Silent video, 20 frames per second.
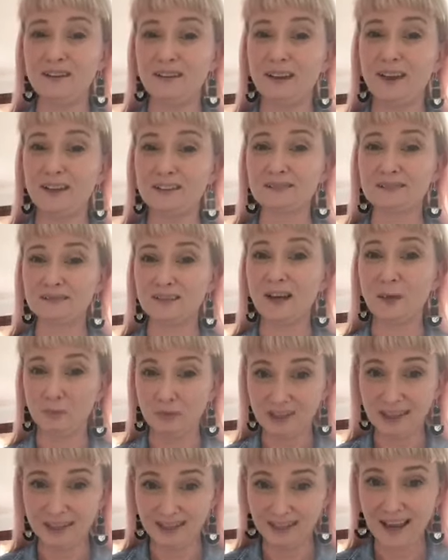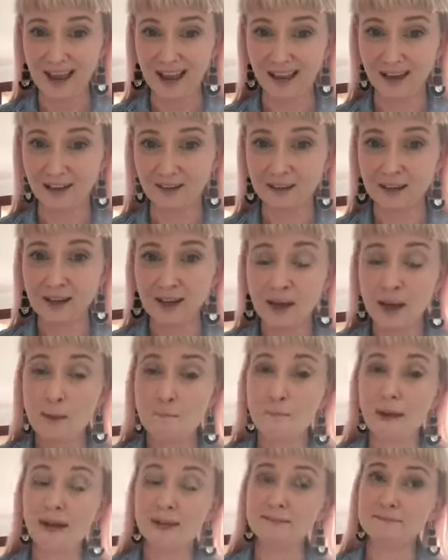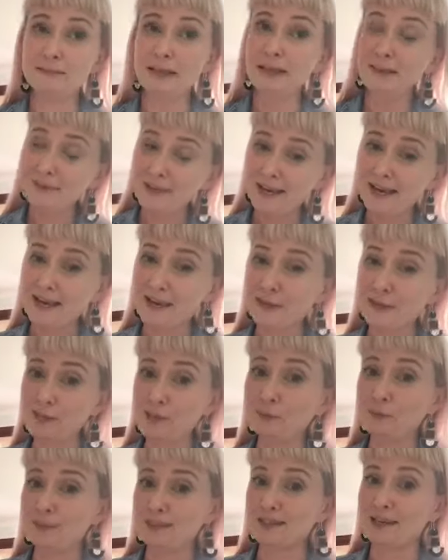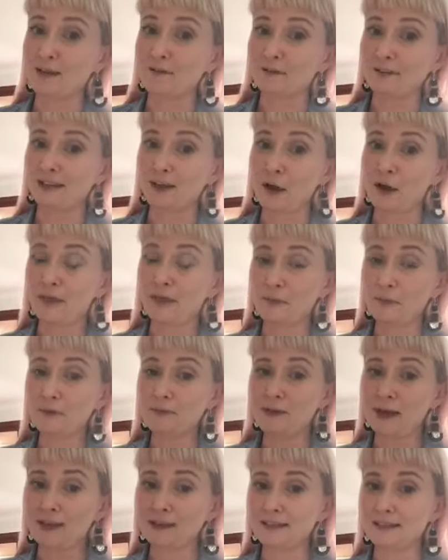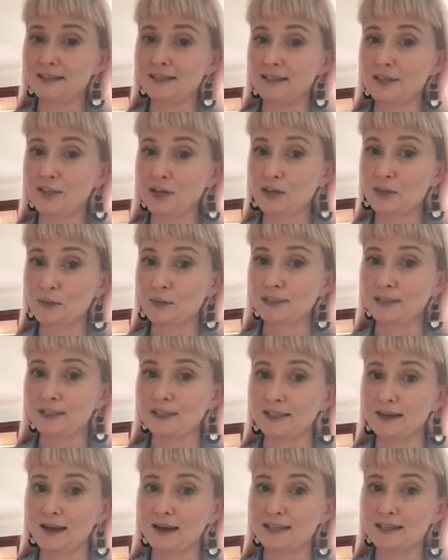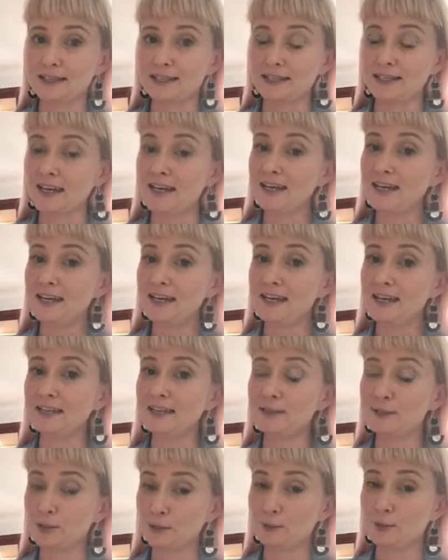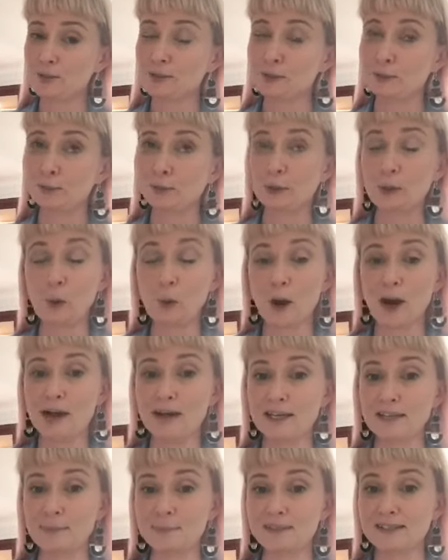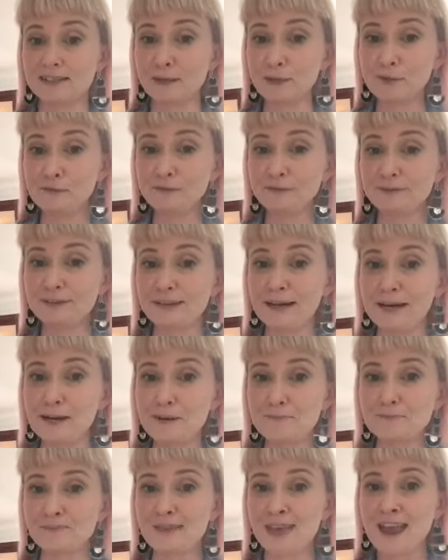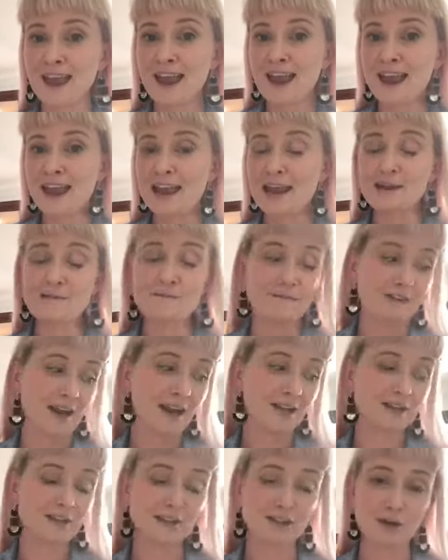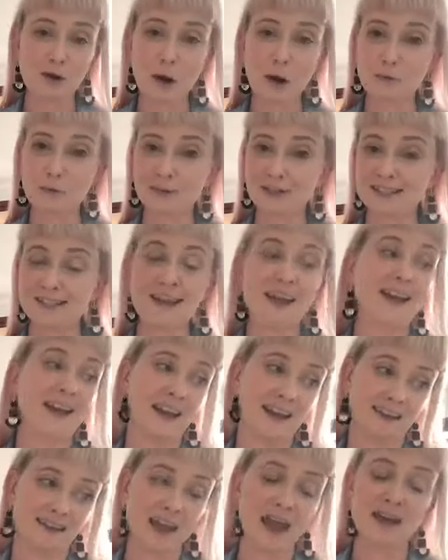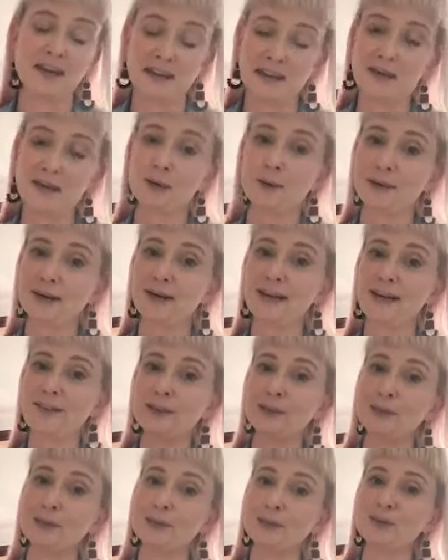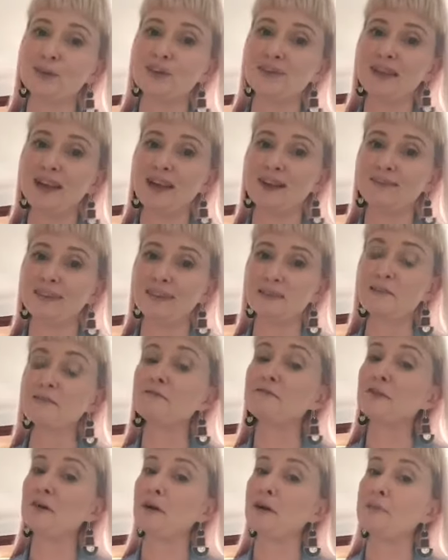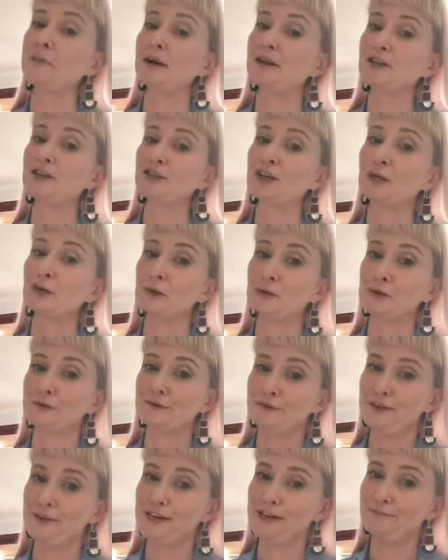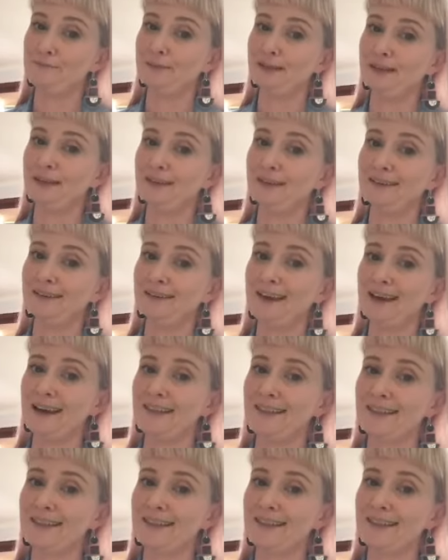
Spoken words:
like, I'm really loud. But in the end, it was lovely. I think we balanced each other really nicely. He is super, super quiet himself. In fact, I would say, and he agreed at the launch, that there's very much a lot of him in